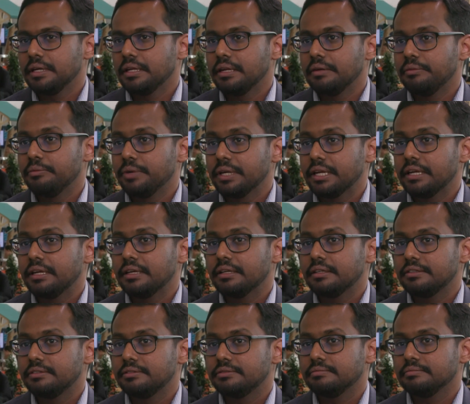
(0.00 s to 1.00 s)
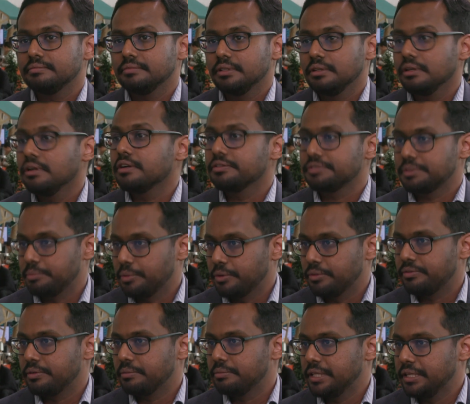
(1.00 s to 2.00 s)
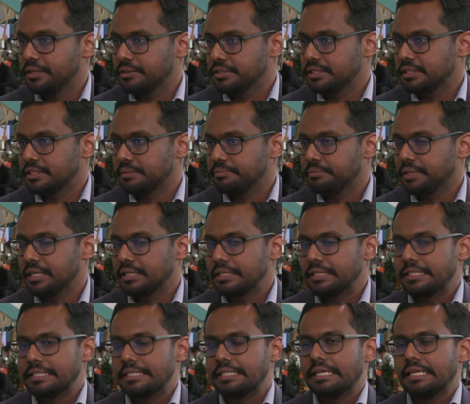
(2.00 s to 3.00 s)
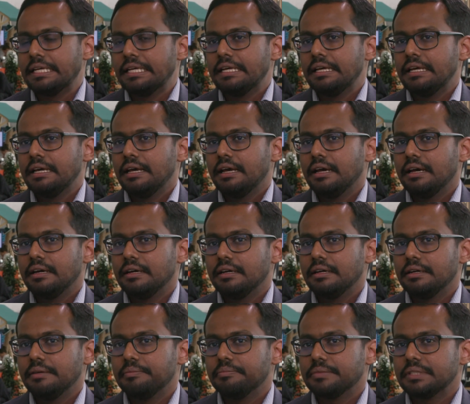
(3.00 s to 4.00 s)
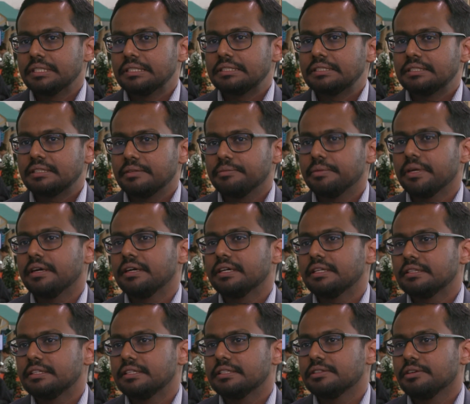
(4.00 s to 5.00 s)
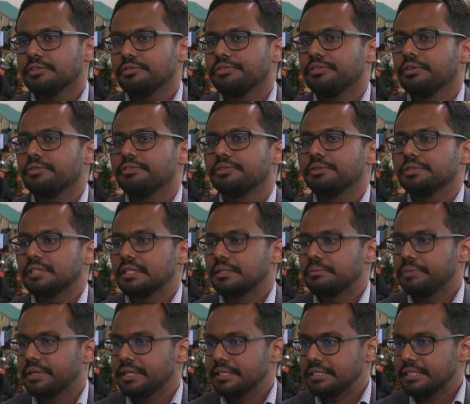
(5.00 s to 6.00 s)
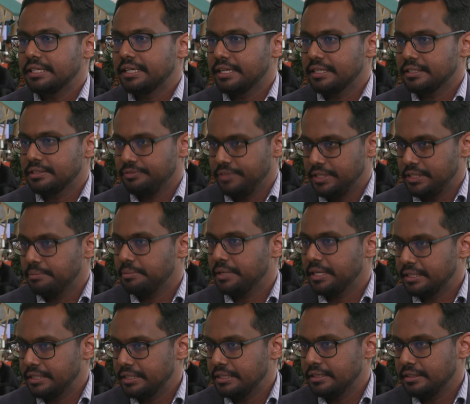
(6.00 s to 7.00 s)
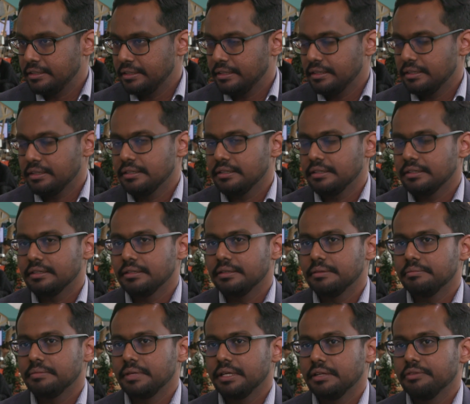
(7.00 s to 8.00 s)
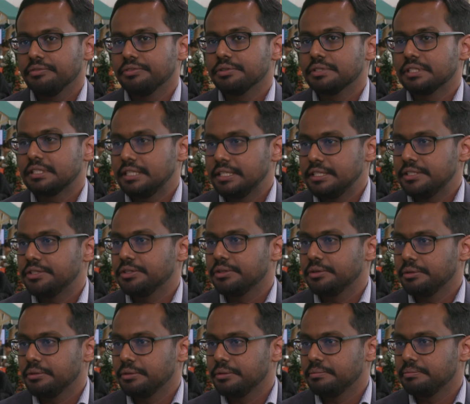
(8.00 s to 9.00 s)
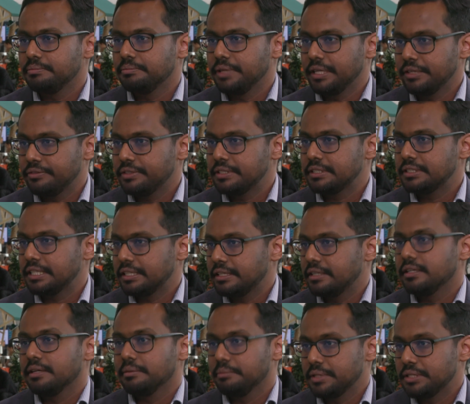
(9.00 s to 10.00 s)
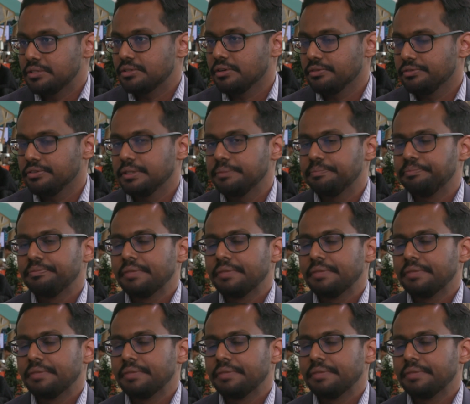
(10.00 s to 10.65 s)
and then we're getting a lot of support from the ecosystem partners. Uh, this, there's of, of, course a comparison against feature parity uh, and of course the TCO benefits that incumbents offer.